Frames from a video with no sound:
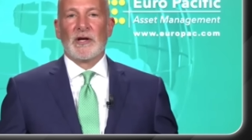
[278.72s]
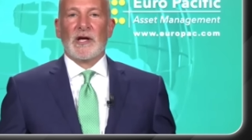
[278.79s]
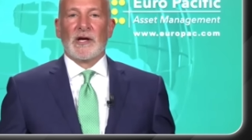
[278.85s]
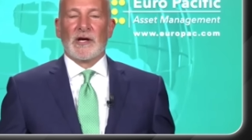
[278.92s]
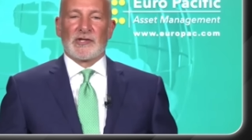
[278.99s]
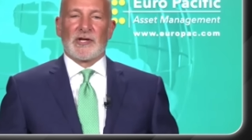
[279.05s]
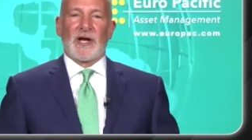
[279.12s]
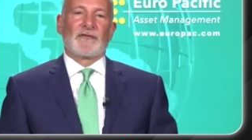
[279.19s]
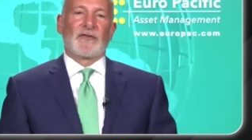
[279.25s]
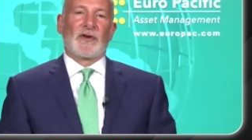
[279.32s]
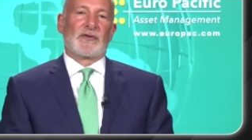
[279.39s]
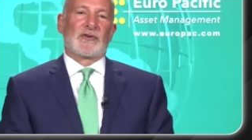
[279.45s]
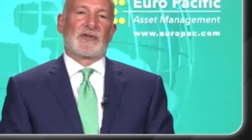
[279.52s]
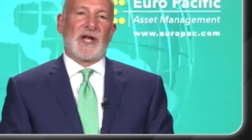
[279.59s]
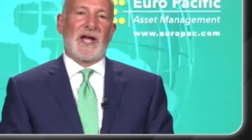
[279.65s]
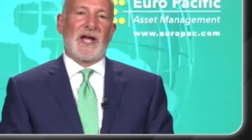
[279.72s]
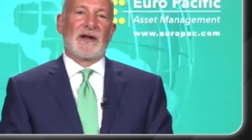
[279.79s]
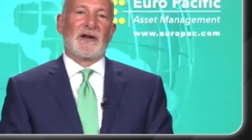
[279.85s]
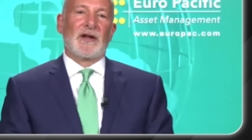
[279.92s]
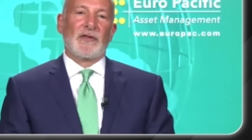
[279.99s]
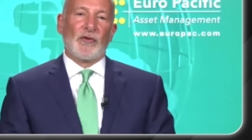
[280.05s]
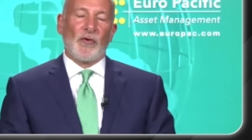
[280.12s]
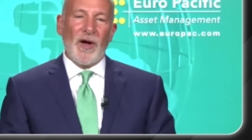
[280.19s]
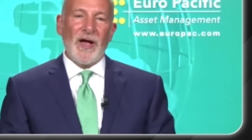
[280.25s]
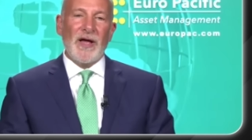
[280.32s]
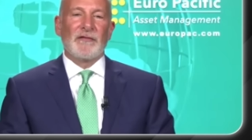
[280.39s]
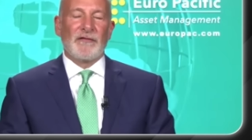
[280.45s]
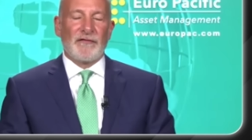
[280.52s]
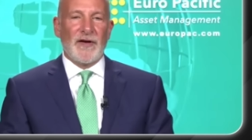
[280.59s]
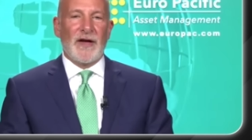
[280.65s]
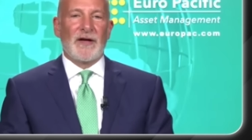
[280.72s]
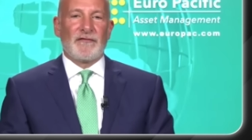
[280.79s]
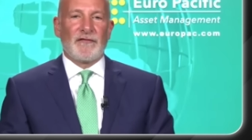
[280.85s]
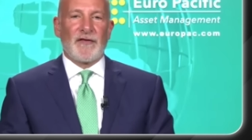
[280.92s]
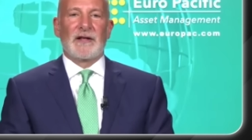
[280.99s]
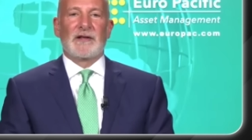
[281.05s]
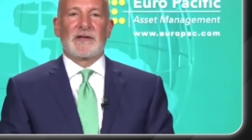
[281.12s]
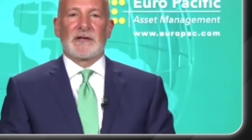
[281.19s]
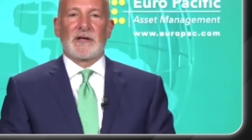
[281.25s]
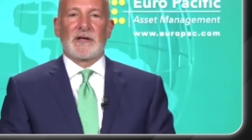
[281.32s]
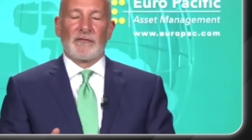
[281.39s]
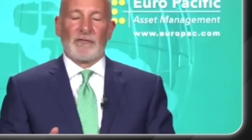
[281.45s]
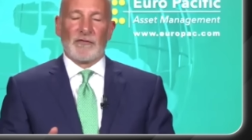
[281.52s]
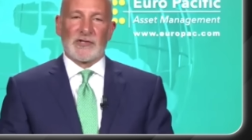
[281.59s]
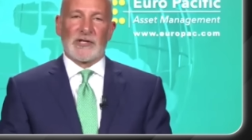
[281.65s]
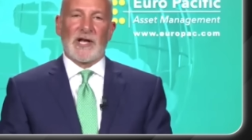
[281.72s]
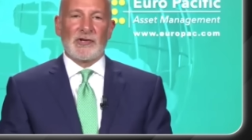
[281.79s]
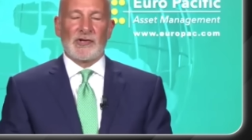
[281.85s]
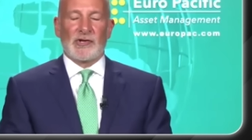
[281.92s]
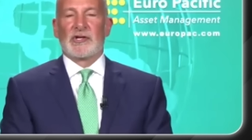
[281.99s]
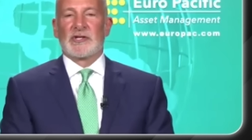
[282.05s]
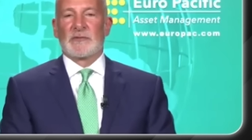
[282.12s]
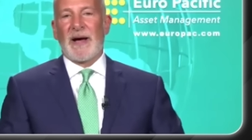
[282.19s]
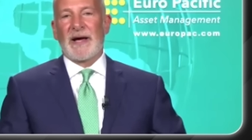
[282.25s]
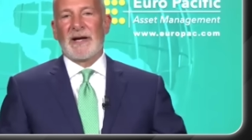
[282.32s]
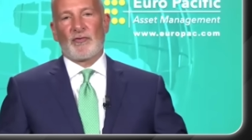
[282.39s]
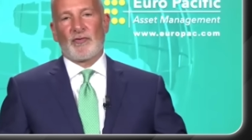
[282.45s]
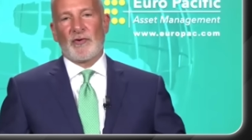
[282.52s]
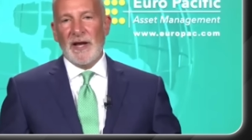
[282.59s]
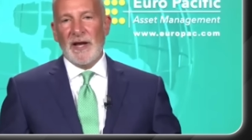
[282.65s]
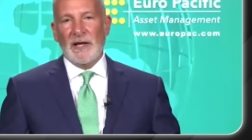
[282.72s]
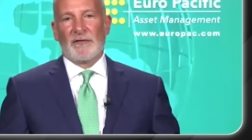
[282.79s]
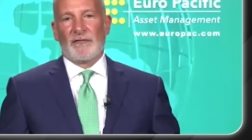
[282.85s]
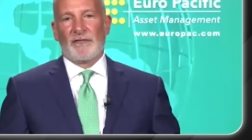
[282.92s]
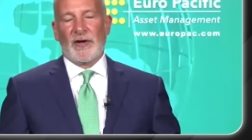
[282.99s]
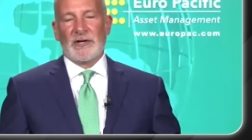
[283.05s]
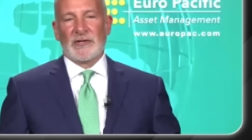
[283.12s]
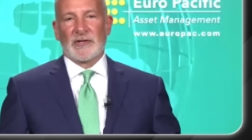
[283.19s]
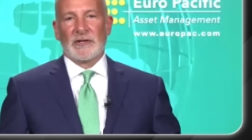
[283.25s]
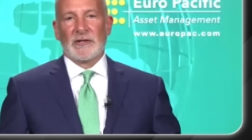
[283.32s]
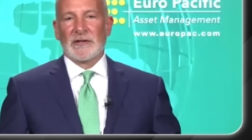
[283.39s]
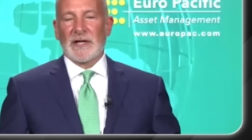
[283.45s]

Because you have to understand the way the Fed fights recession is by creating inflation.